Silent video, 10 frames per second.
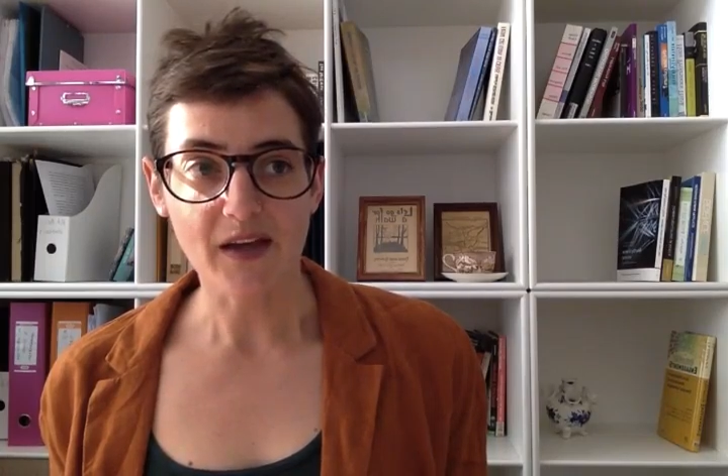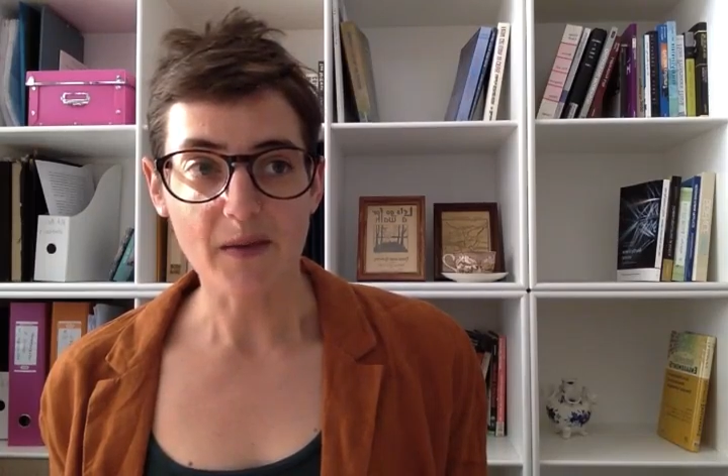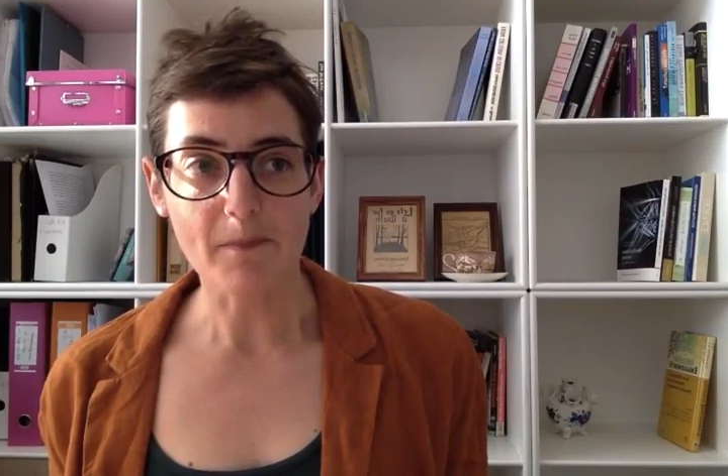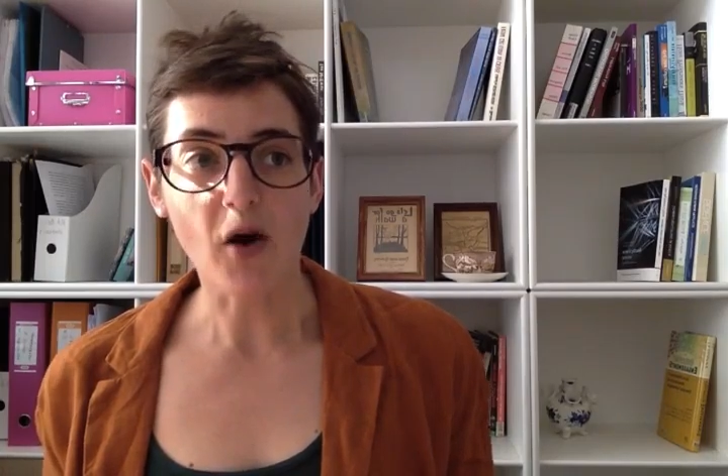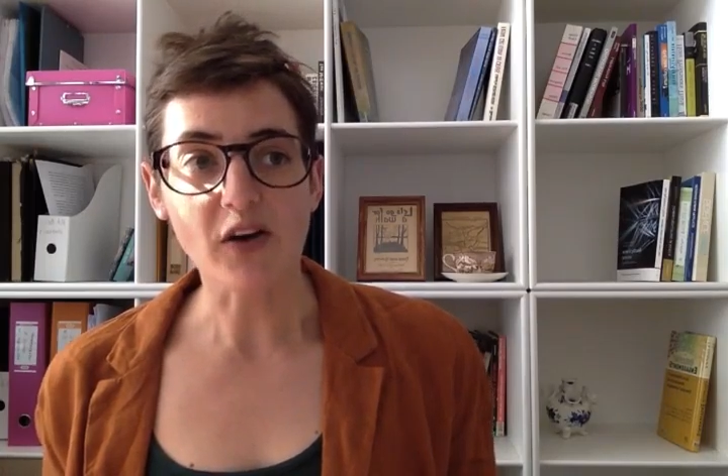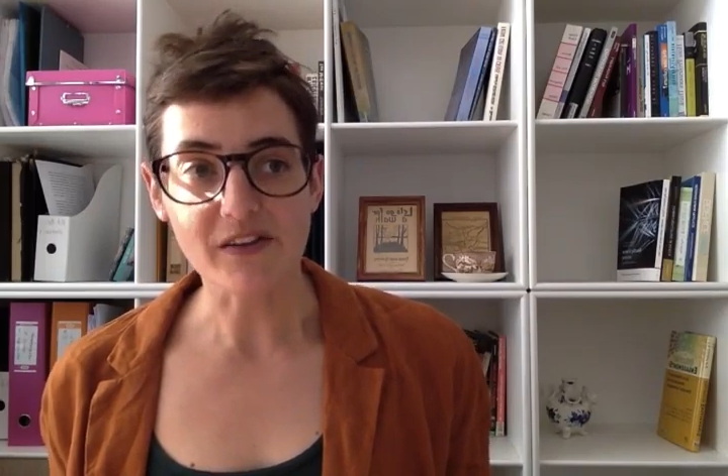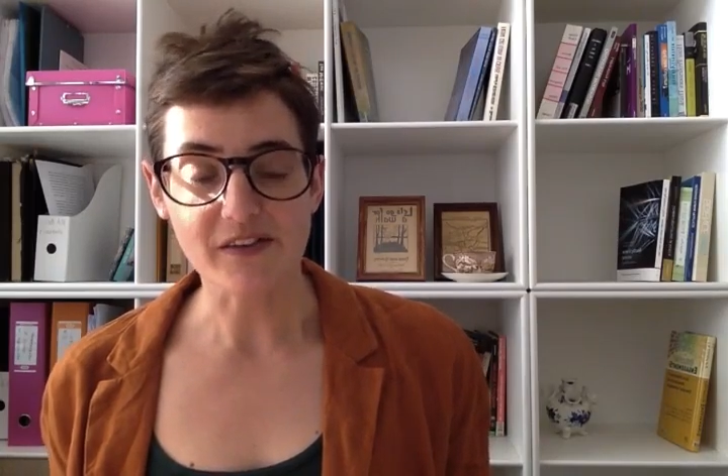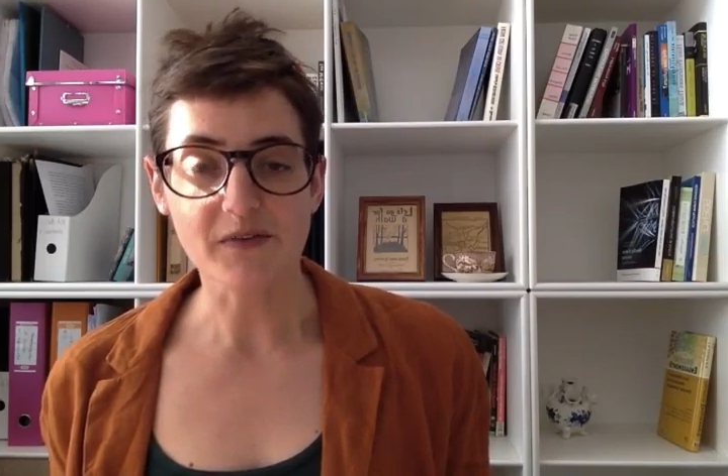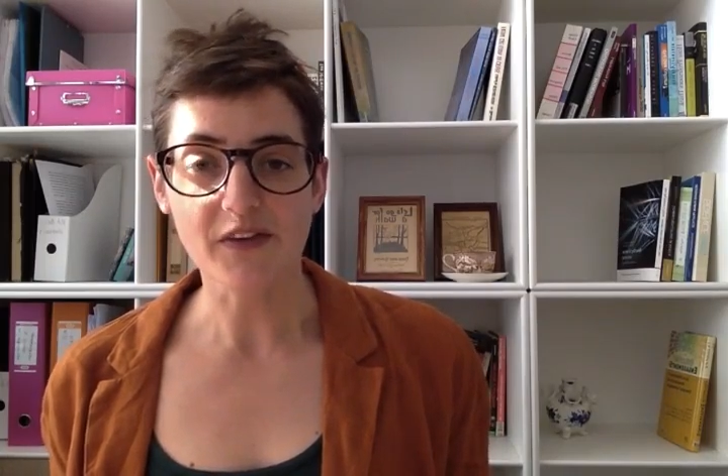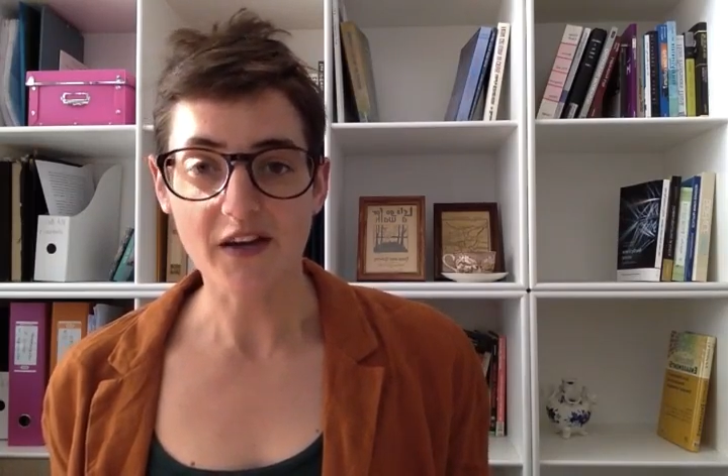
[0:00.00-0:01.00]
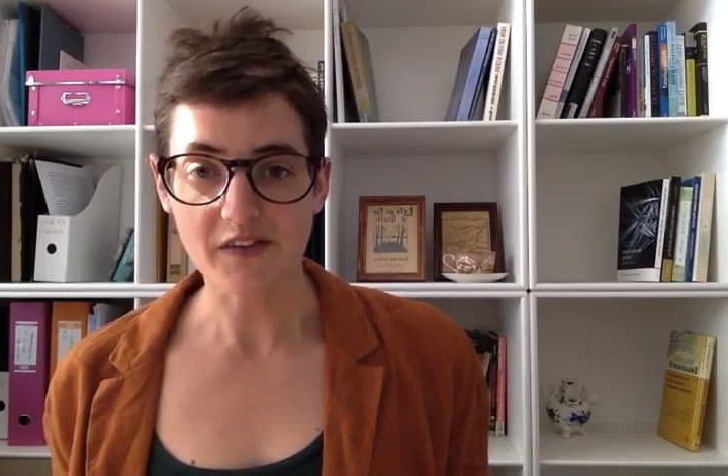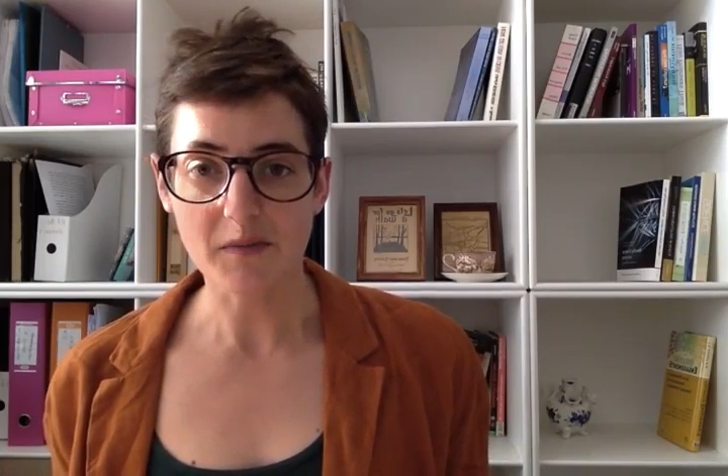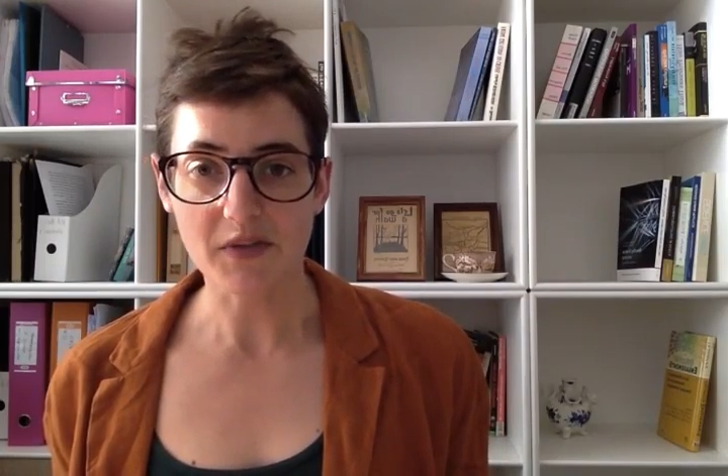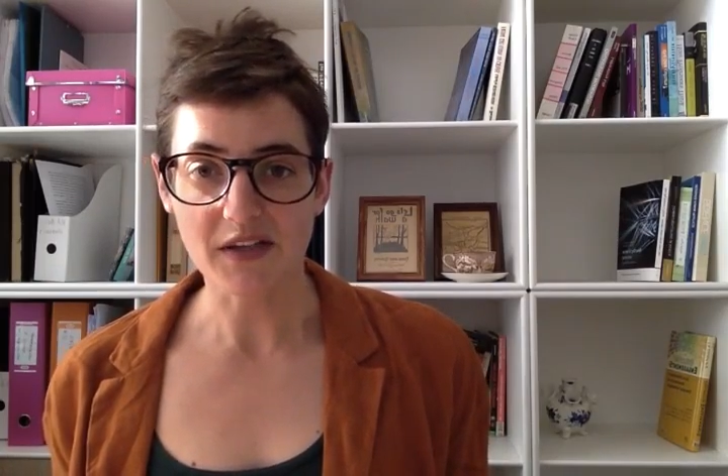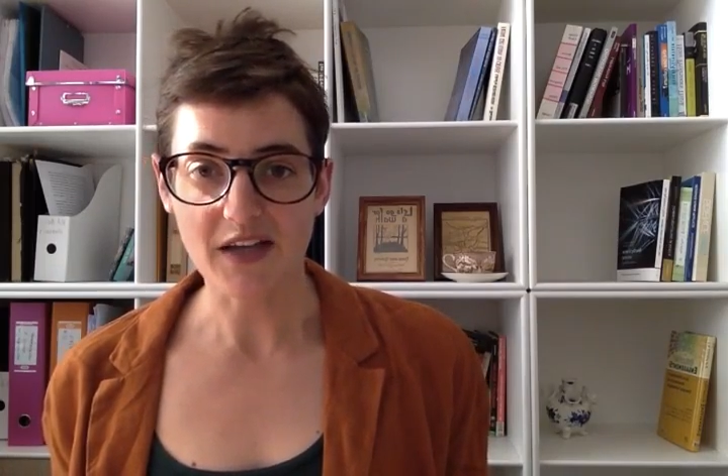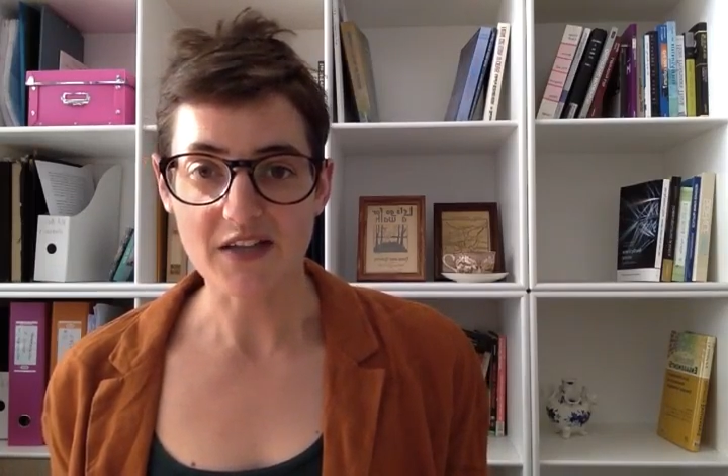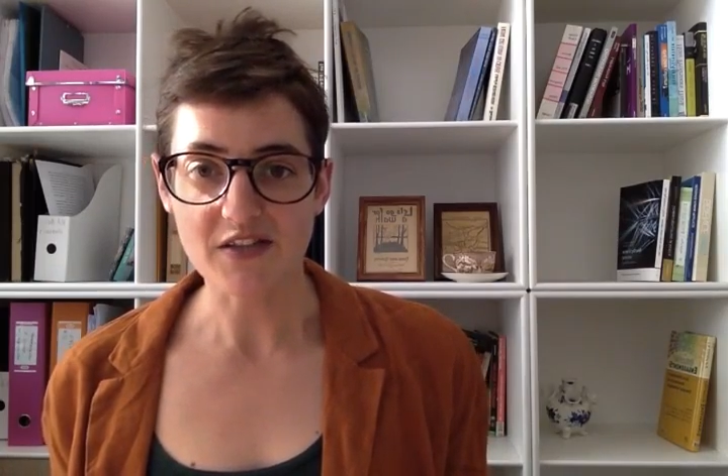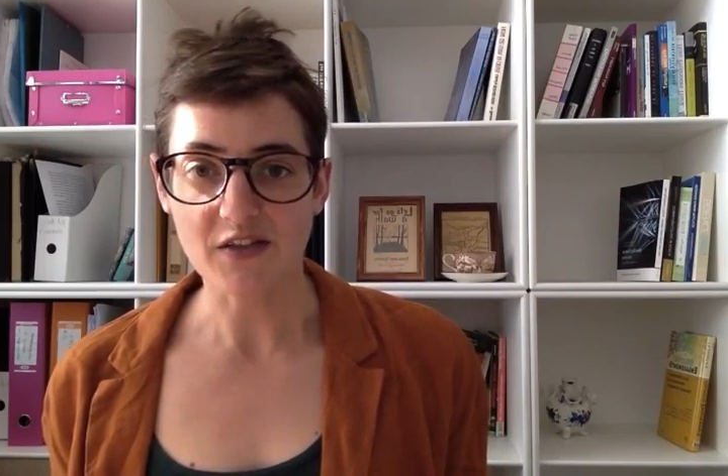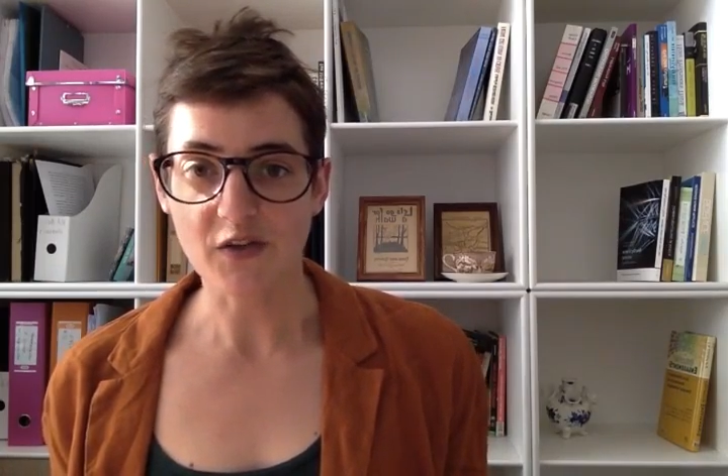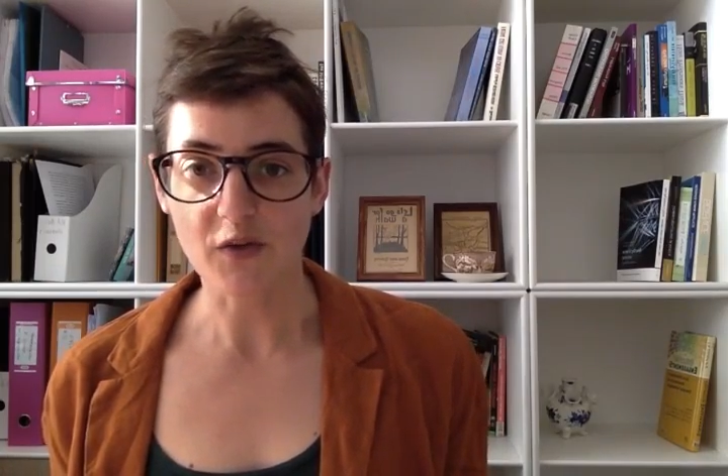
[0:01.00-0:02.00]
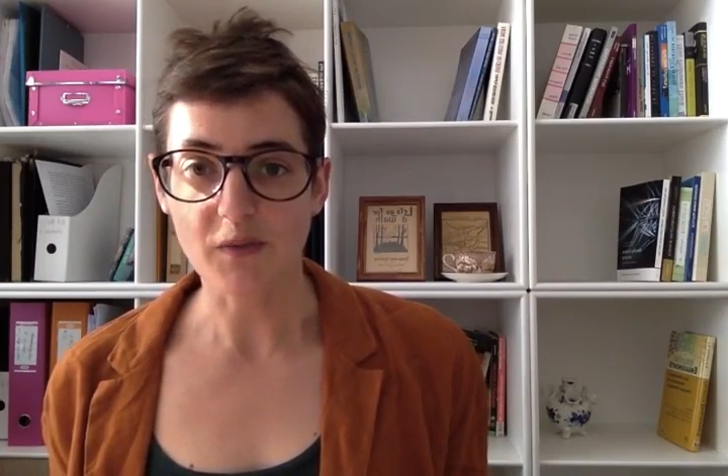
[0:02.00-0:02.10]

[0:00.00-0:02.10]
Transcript: models of science communication, though,